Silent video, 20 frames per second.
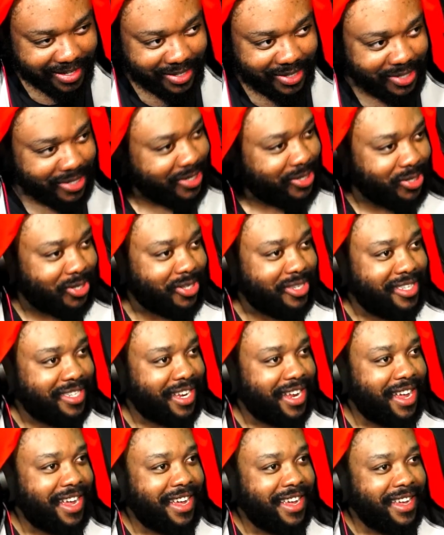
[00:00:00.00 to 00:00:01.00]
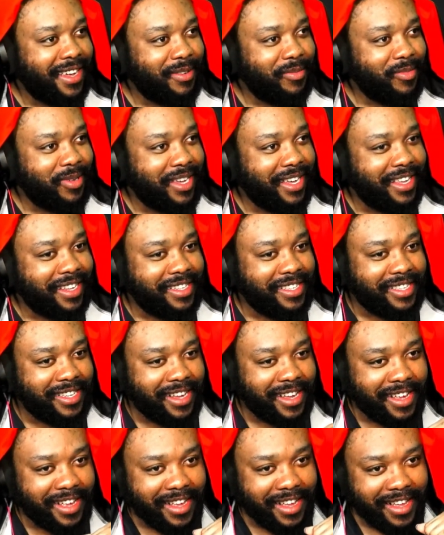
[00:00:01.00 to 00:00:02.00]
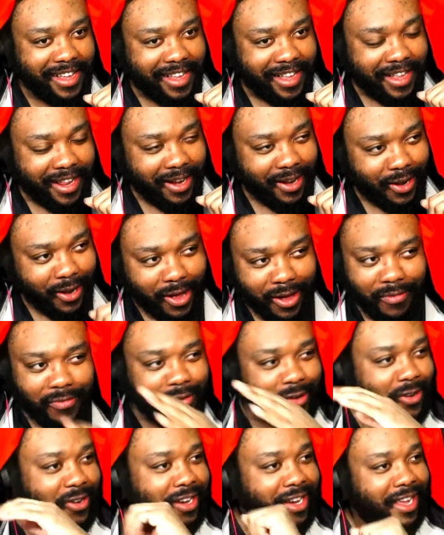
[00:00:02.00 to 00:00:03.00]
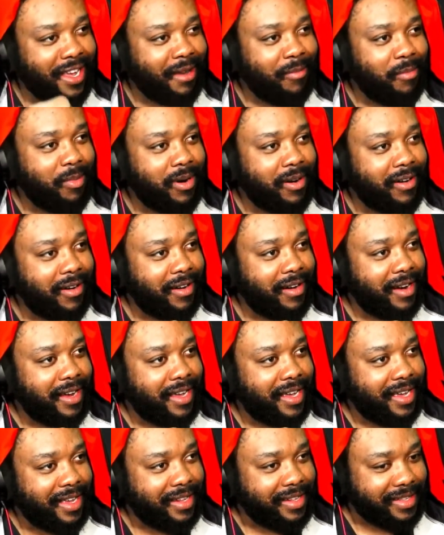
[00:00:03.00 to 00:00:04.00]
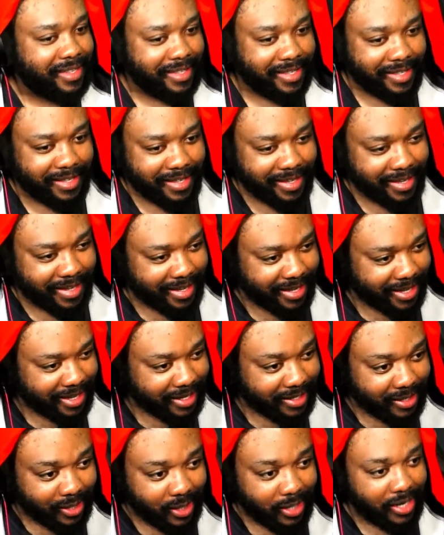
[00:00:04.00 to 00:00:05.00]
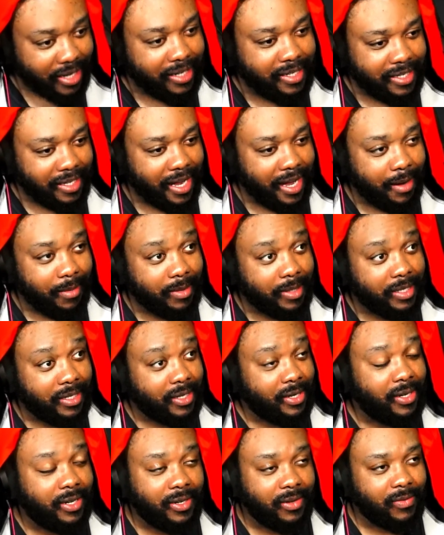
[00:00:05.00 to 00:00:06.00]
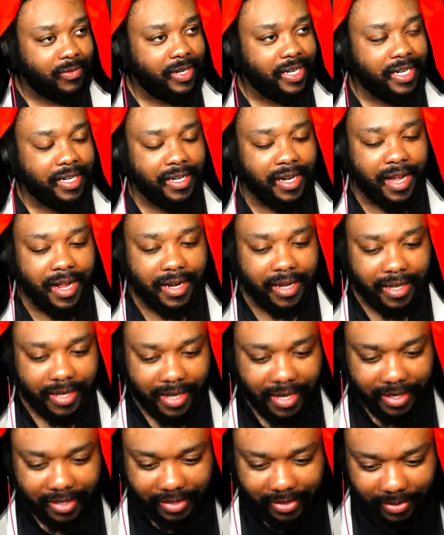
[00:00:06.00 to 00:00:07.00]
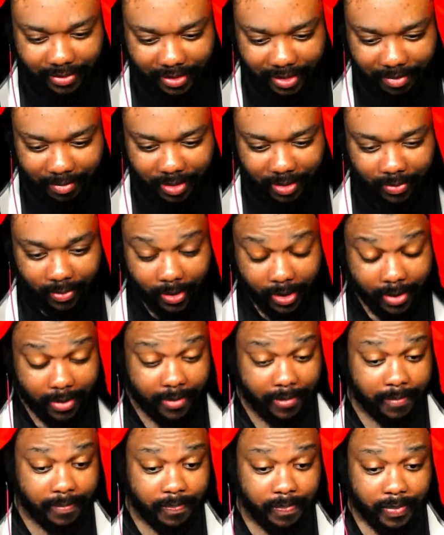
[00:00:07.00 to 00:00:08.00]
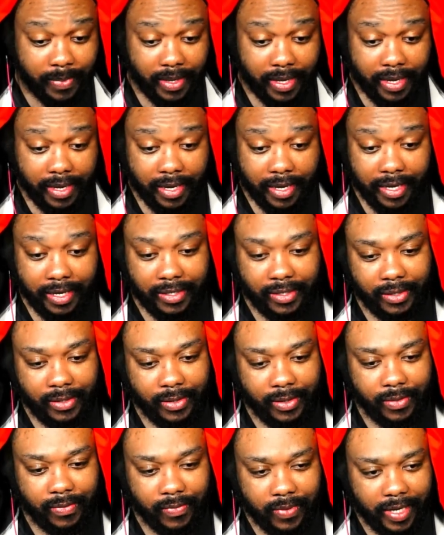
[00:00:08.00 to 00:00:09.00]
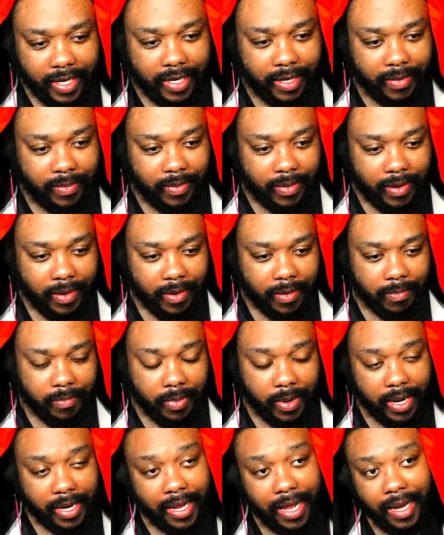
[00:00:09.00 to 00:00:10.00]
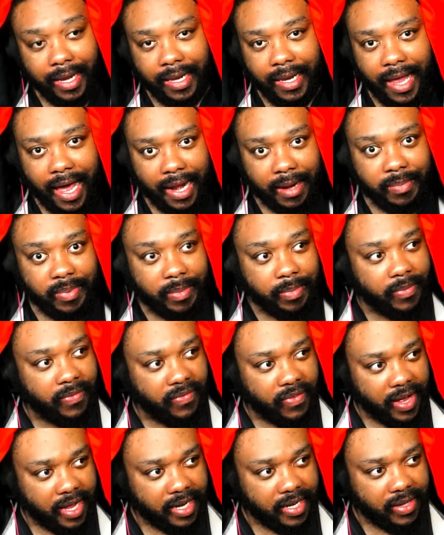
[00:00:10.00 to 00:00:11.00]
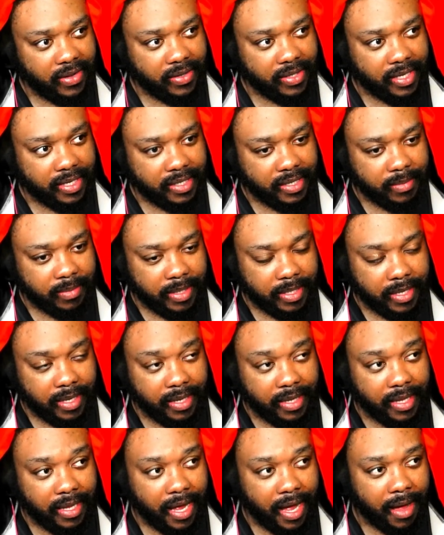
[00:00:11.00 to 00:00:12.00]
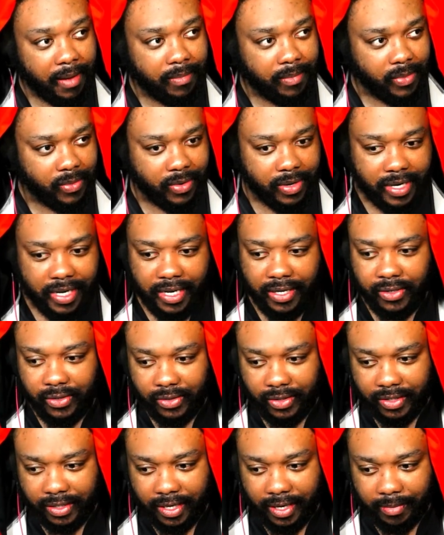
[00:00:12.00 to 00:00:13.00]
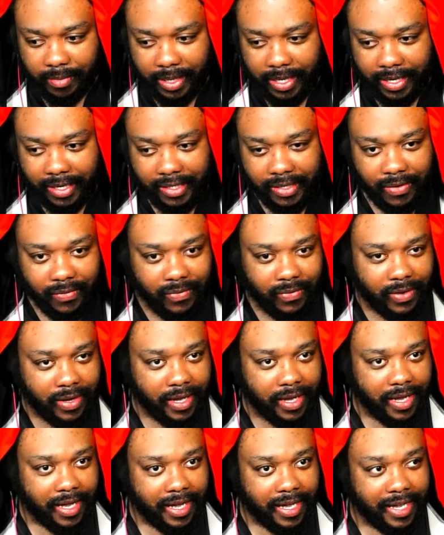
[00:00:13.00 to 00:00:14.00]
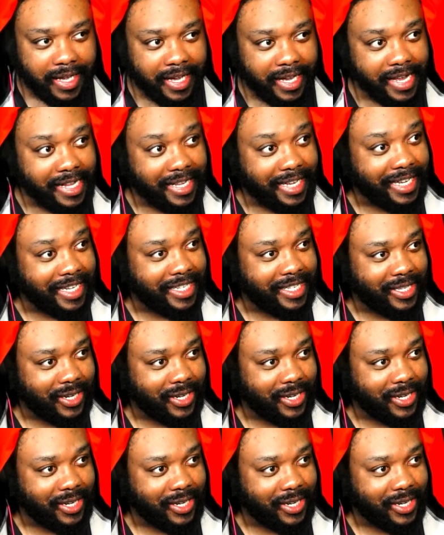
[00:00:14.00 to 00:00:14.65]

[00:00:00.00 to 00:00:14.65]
Jesus time, it's love your neighbor, it's a good time, it's a good read nonetheless, don't get me wrong, it's a good read, But a lot of people find the Old Testament a lot more interesting because of it. It's